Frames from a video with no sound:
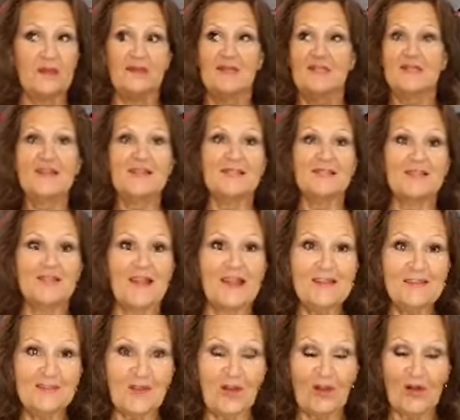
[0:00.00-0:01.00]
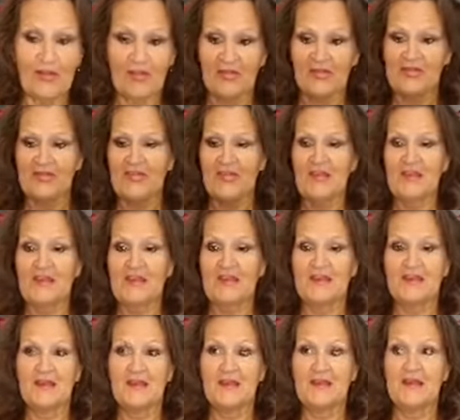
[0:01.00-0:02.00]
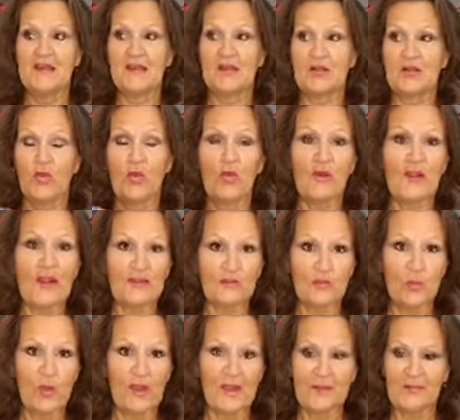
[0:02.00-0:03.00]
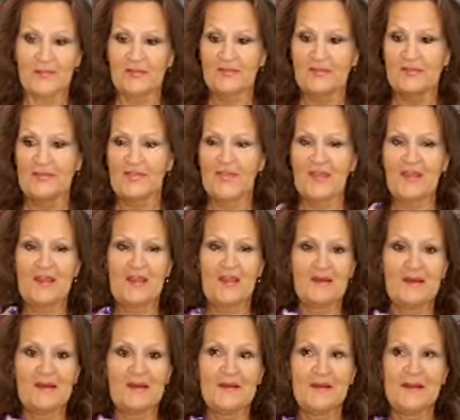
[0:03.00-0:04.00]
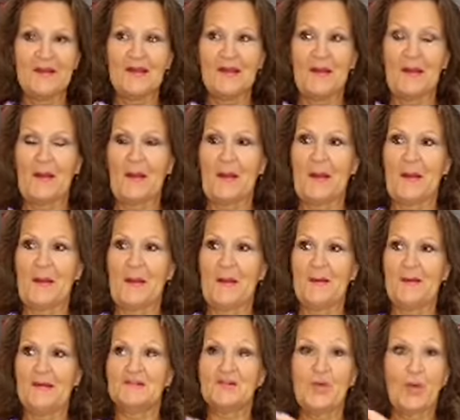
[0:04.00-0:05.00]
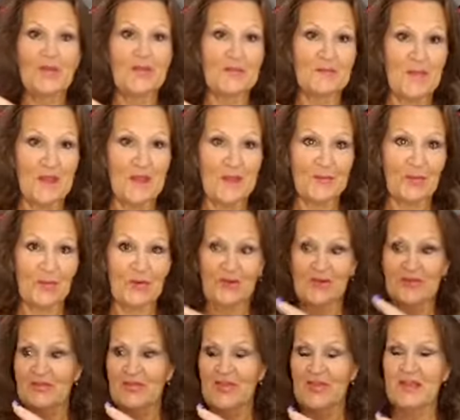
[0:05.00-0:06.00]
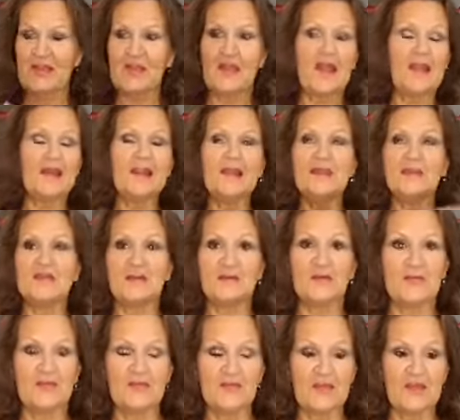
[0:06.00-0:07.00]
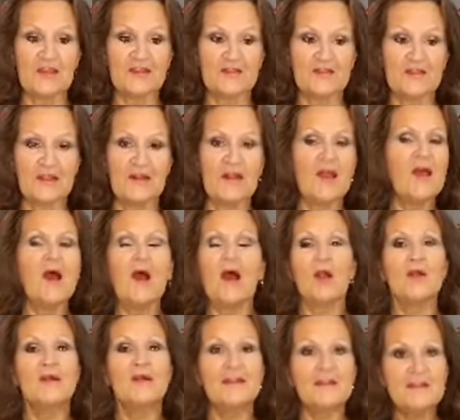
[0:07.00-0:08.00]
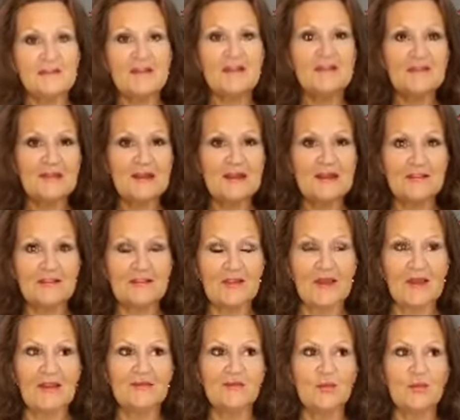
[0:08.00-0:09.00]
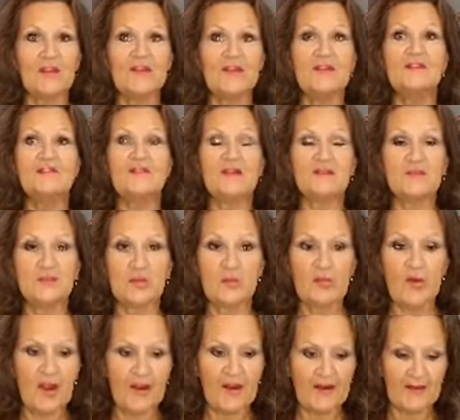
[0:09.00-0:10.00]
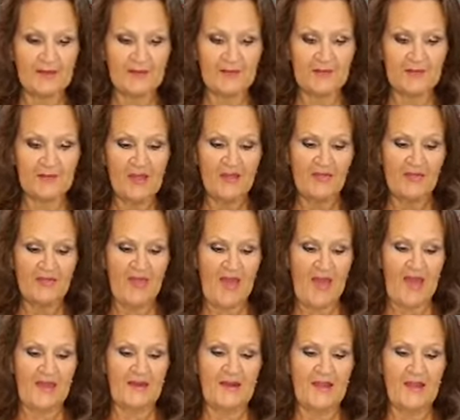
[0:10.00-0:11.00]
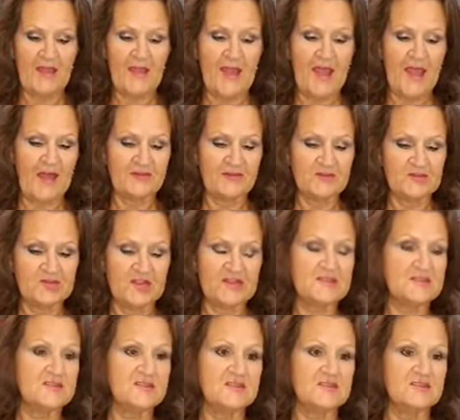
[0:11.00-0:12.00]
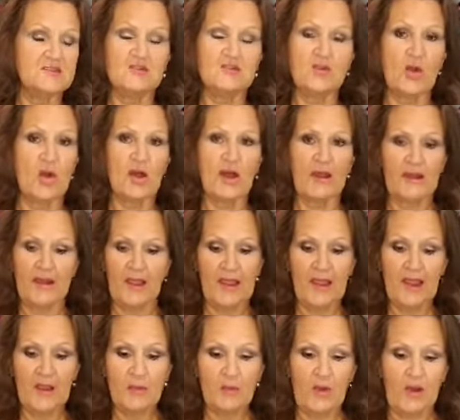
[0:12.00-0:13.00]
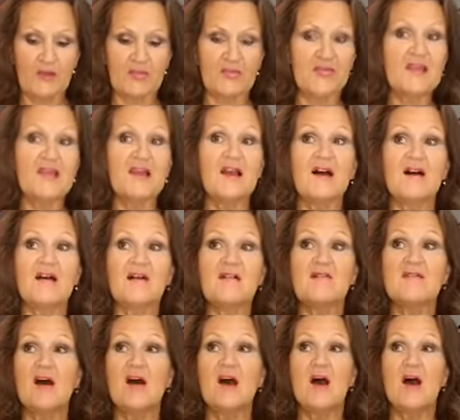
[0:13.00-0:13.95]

think Lysol, think Clorox wipes, think uh, toilet paper, think any of the, the things that are necessities to us or essential products that have just gone haywire. Think of